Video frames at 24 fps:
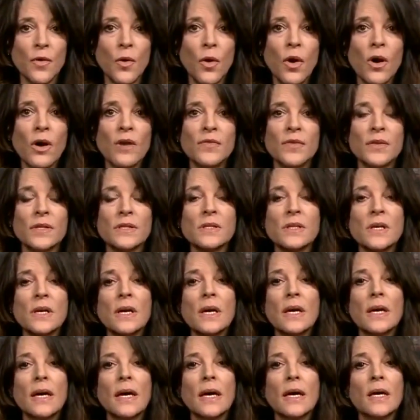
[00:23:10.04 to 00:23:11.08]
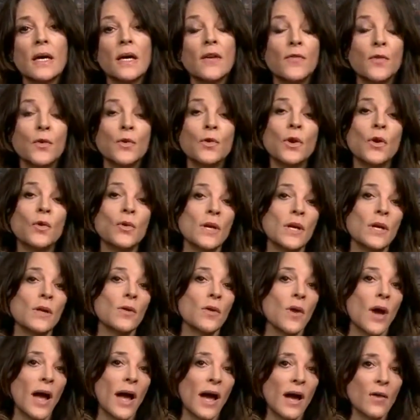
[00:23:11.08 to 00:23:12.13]
for office. If you don't
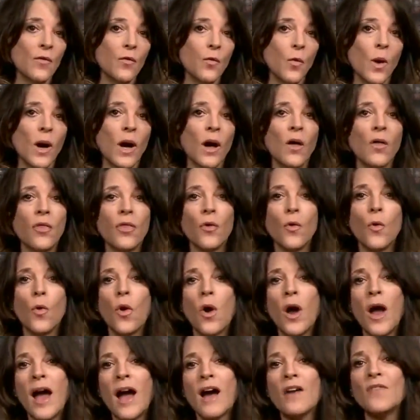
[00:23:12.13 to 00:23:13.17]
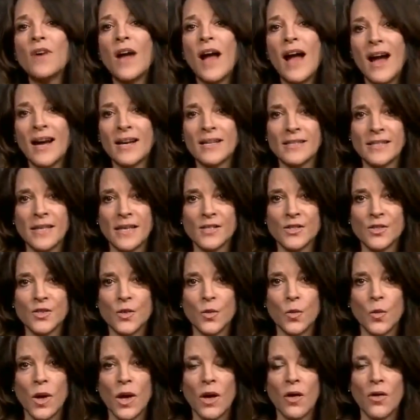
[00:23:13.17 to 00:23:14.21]
either have wealth or have access
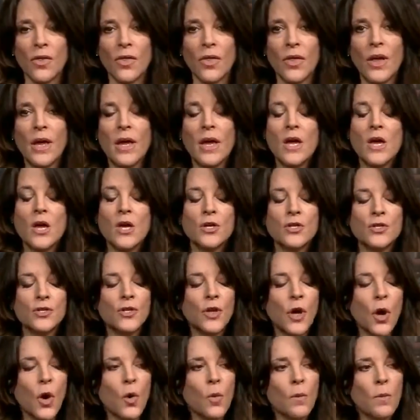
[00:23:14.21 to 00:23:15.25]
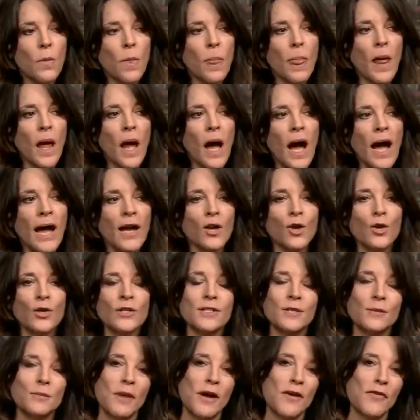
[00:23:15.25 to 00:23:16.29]
to wealth. So I
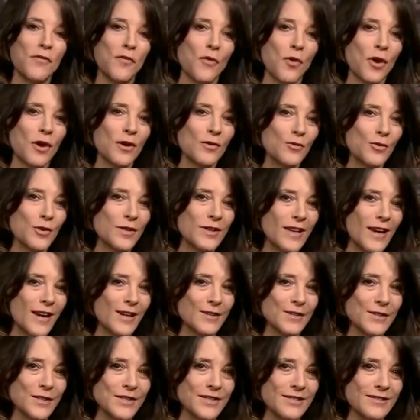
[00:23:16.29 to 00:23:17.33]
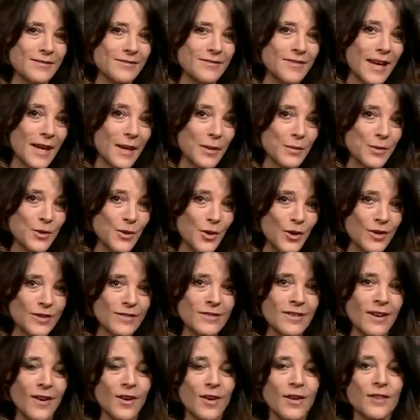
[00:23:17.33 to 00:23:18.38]
looked at my 400,000 names
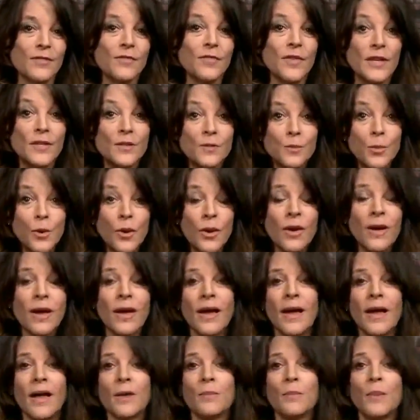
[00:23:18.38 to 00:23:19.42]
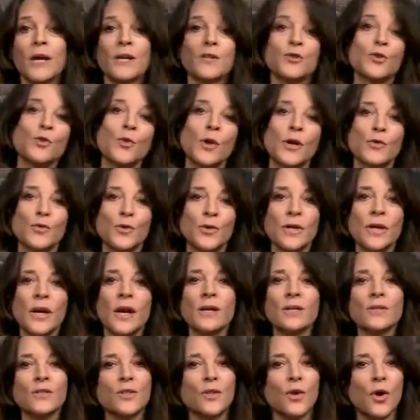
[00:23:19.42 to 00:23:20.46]
on, on Facebook and my
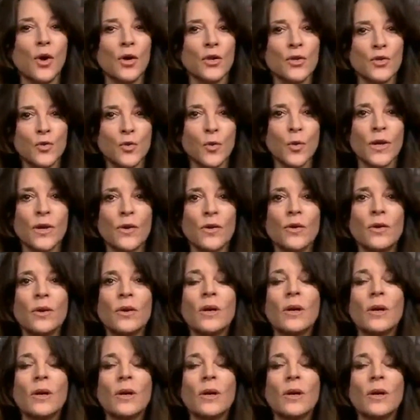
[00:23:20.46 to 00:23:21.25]
200,000 on Twitter